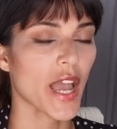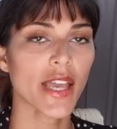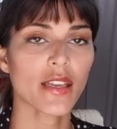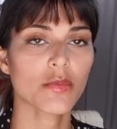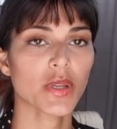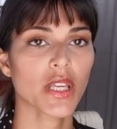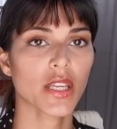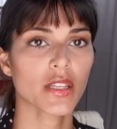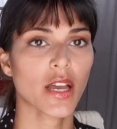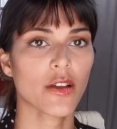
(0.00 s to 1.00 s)
hated
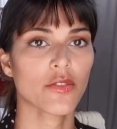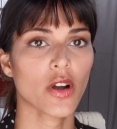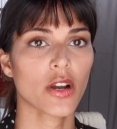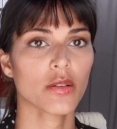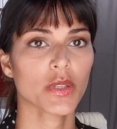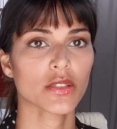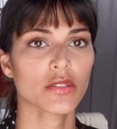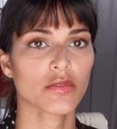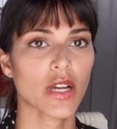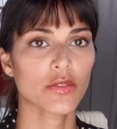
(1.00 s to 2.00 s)
being in that environment
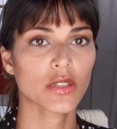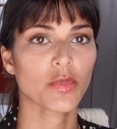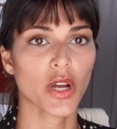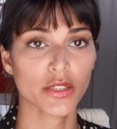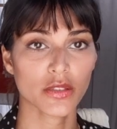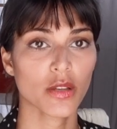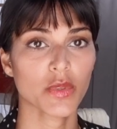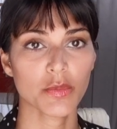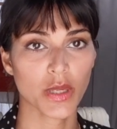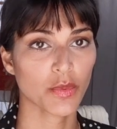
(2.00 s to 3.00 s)
surrounded by so
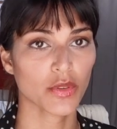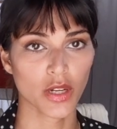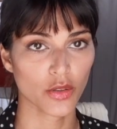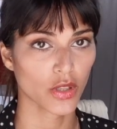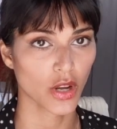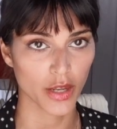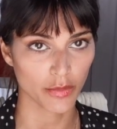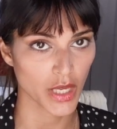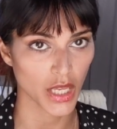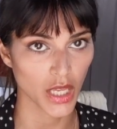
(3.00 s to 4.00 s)
many people that looked
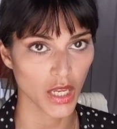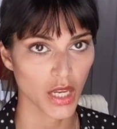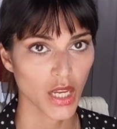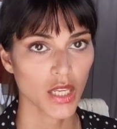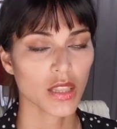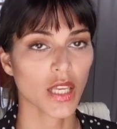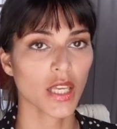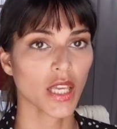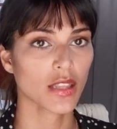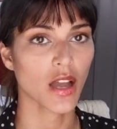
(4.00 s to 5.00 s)
like me,
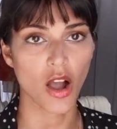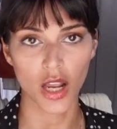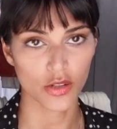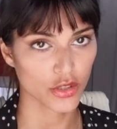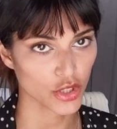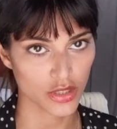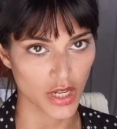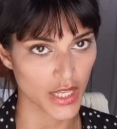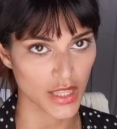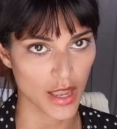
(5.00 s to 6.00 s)
thinking that I looked just
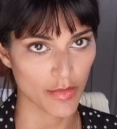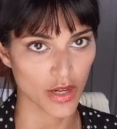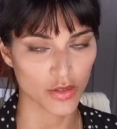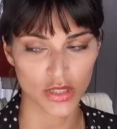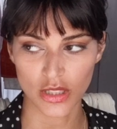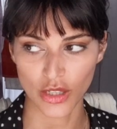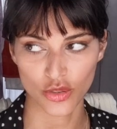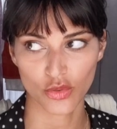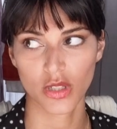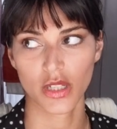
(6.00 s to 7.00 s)
like them, and I was just like,
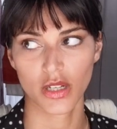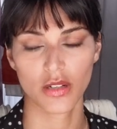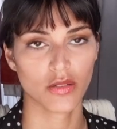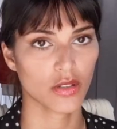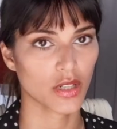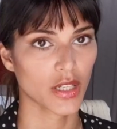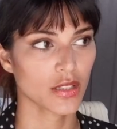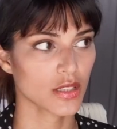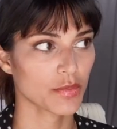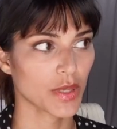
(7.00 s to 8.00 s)
surely I don't look
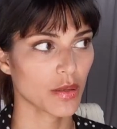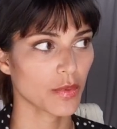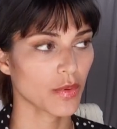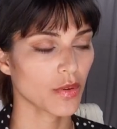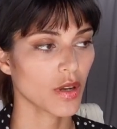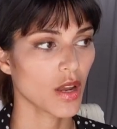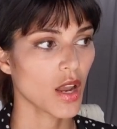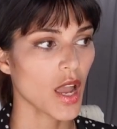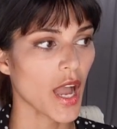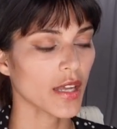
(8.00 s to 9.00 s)
like these people.
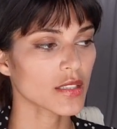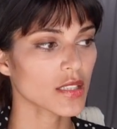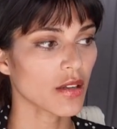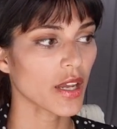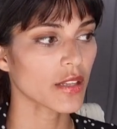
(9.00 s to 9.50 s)
And